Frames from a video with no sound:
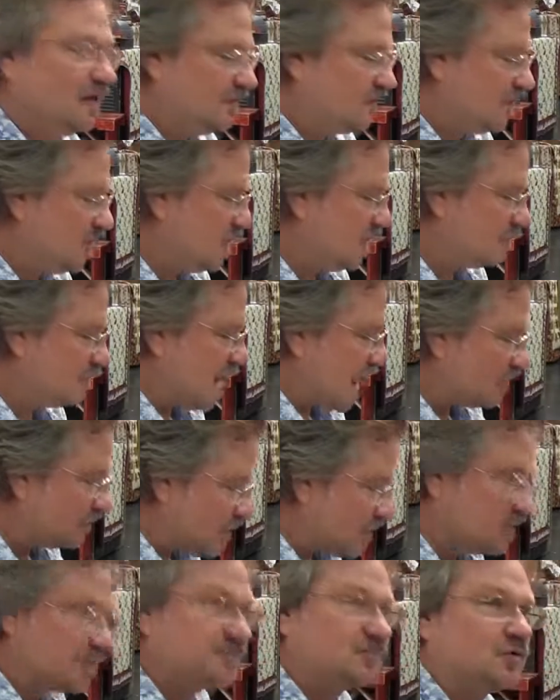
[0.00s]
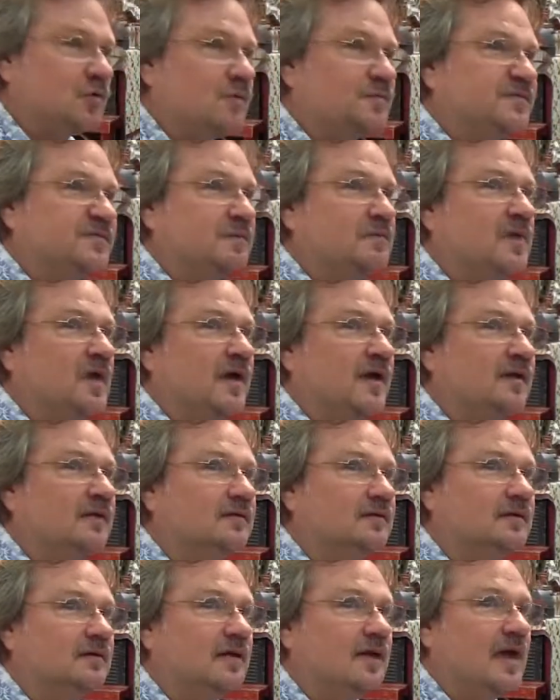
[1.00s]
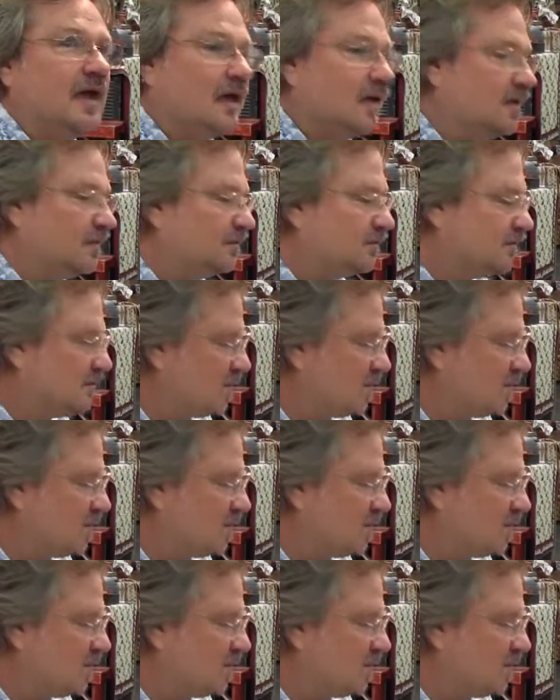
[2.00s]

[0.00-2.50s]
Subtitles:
The background absorbs some light and